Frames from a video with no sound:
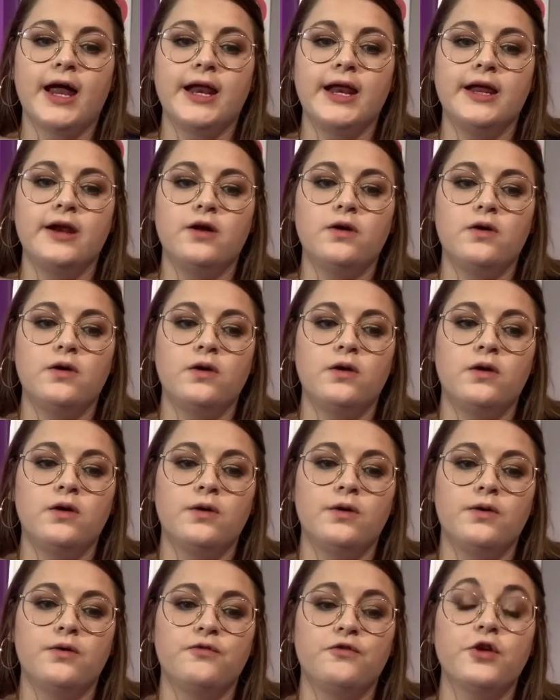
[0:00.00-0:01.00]
it'll,
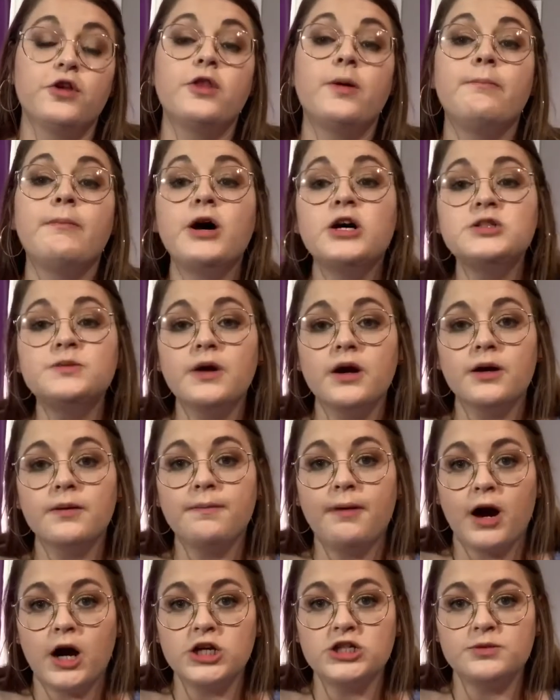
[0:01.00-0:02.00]
for the most part,
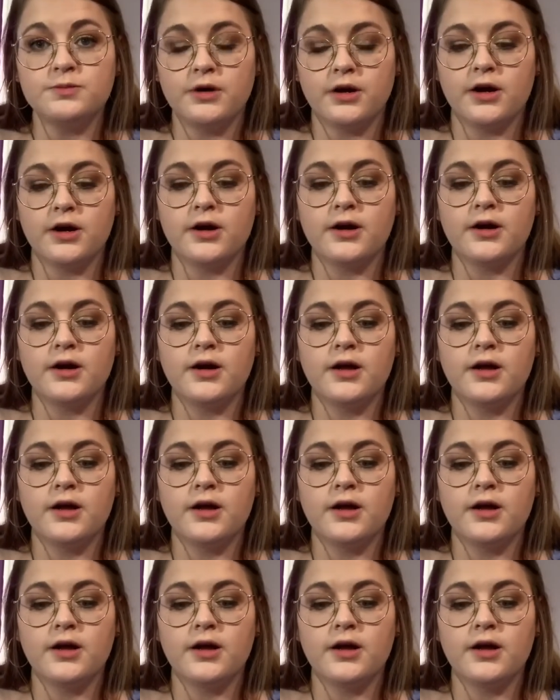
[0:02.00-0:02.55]
Poshmark